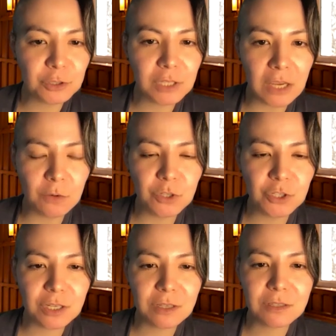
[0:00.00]

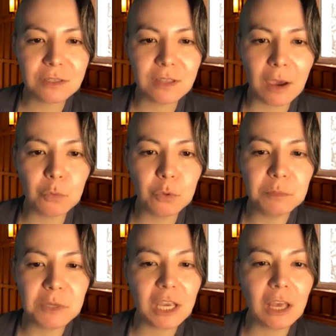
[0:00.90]
languages that
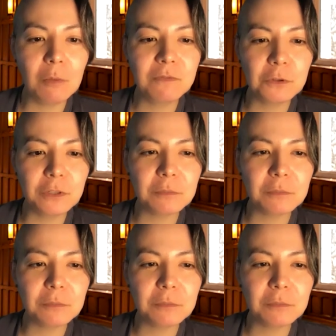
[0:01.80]
would be helpful